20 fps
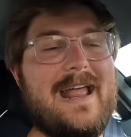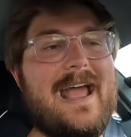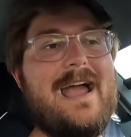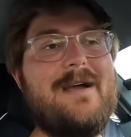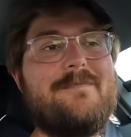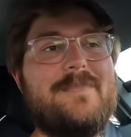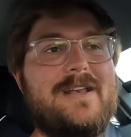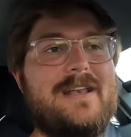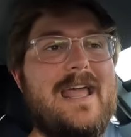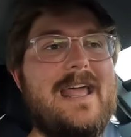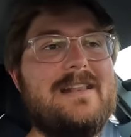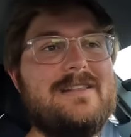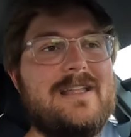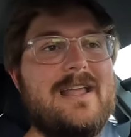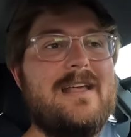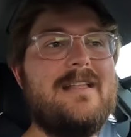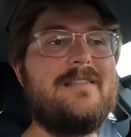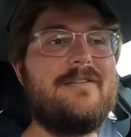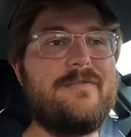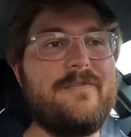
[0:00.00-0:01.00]
it happen.
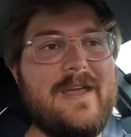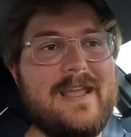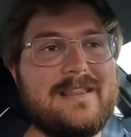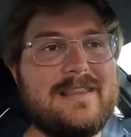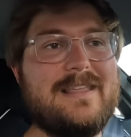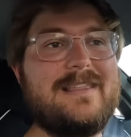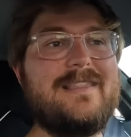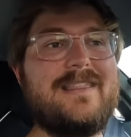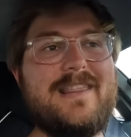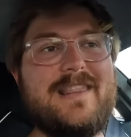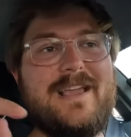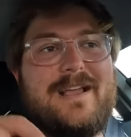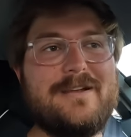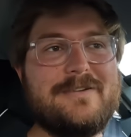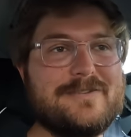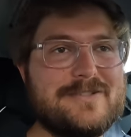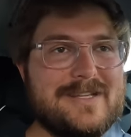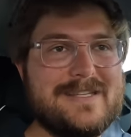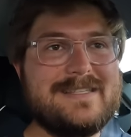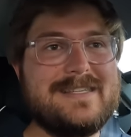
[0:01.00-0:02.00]
And the fact that
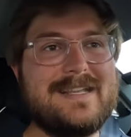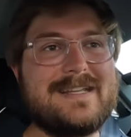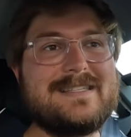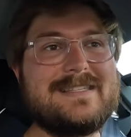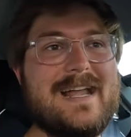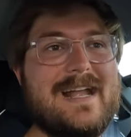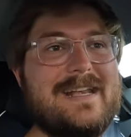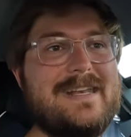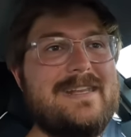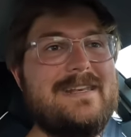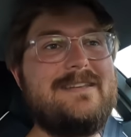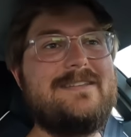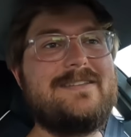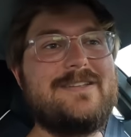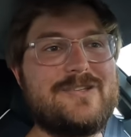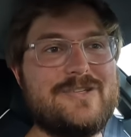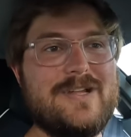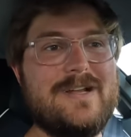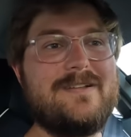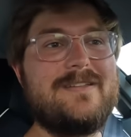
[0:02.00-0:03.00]
they're just excited
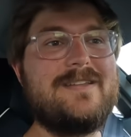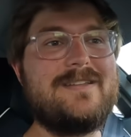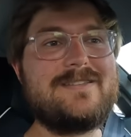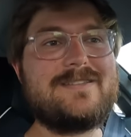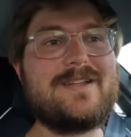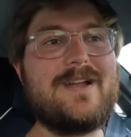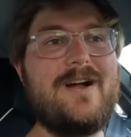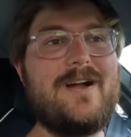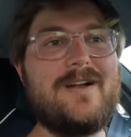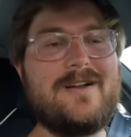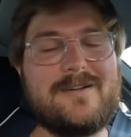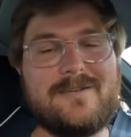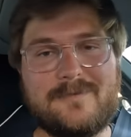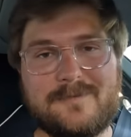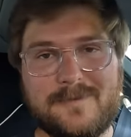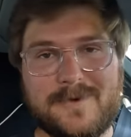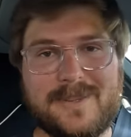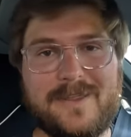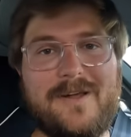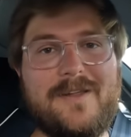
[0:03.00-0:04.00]
to share this car
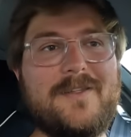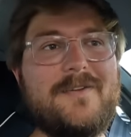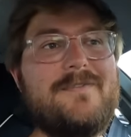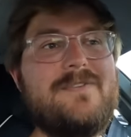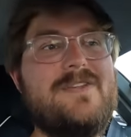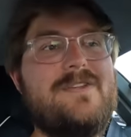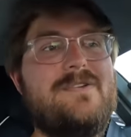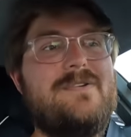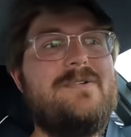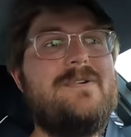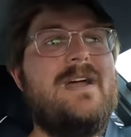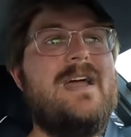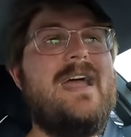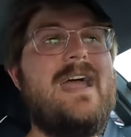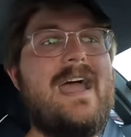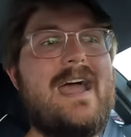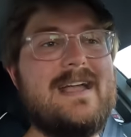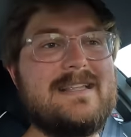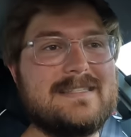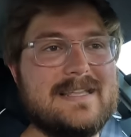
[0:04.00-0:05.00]
with all of you
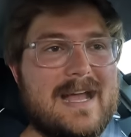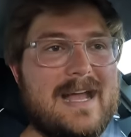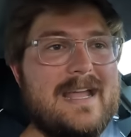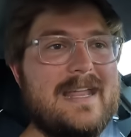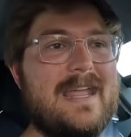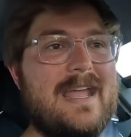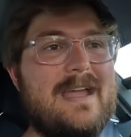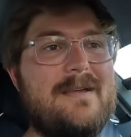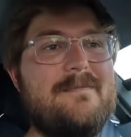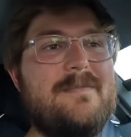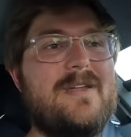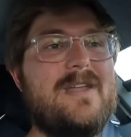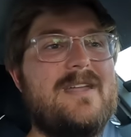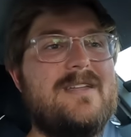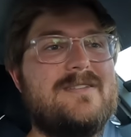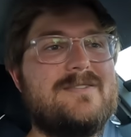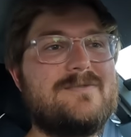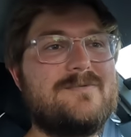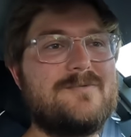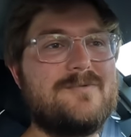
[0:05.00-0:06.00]
as I am
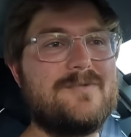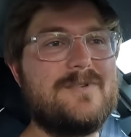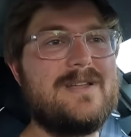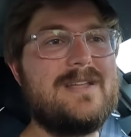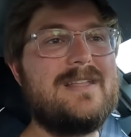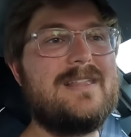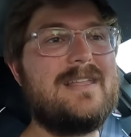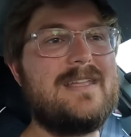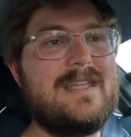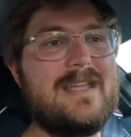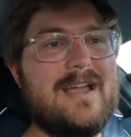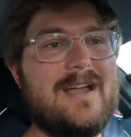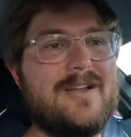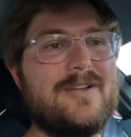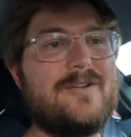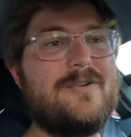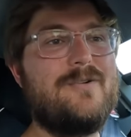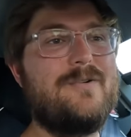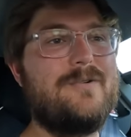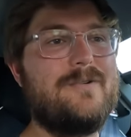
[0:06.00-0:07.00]
is really
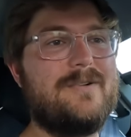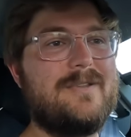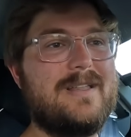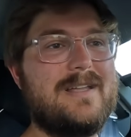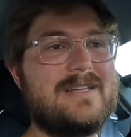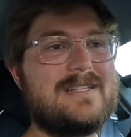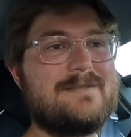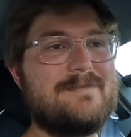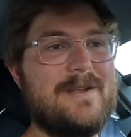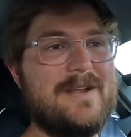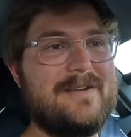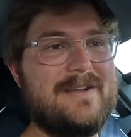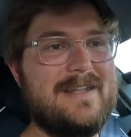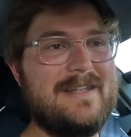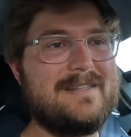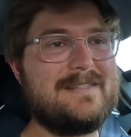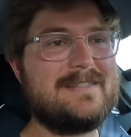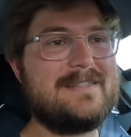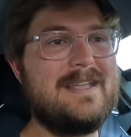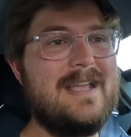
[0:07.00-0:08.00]
a cool
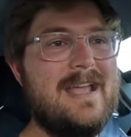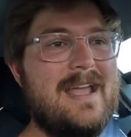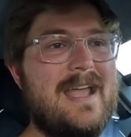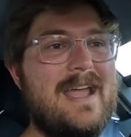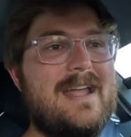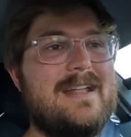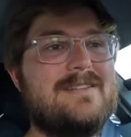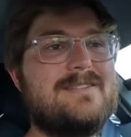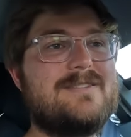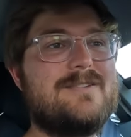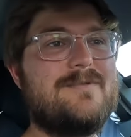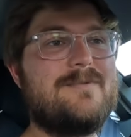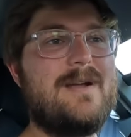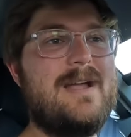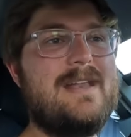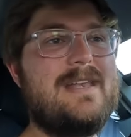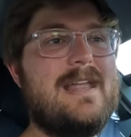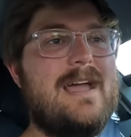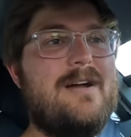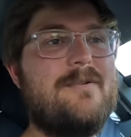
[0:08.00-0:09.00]
experience. And so
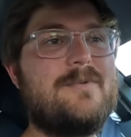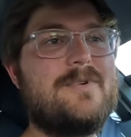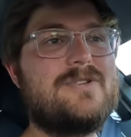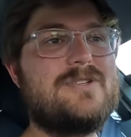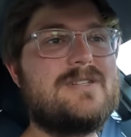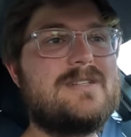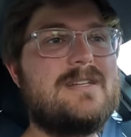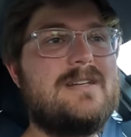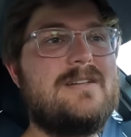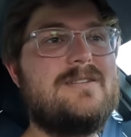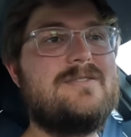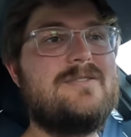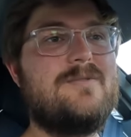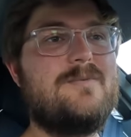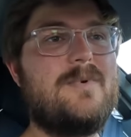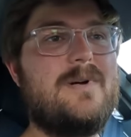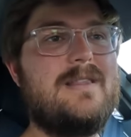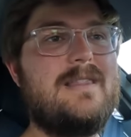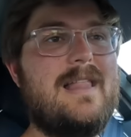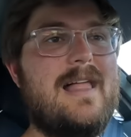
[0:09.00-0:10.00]
right now we're just going to
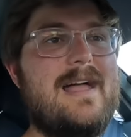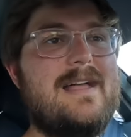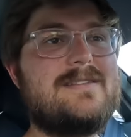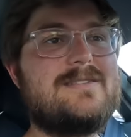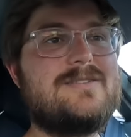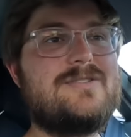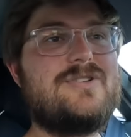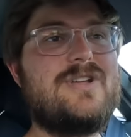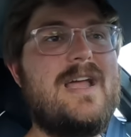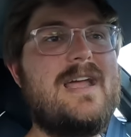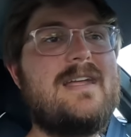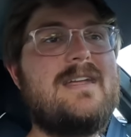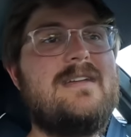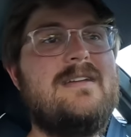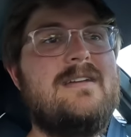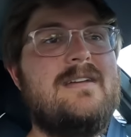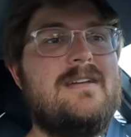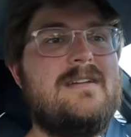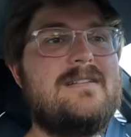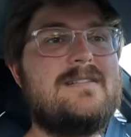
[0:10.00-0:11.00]
do one last
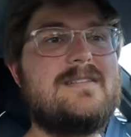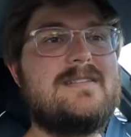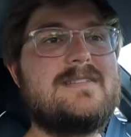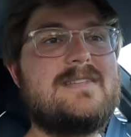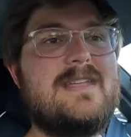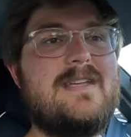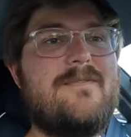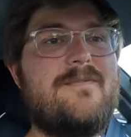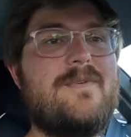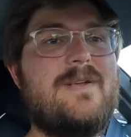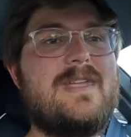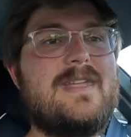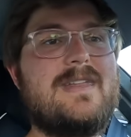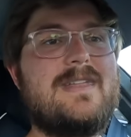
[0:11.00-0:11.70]
check to see if we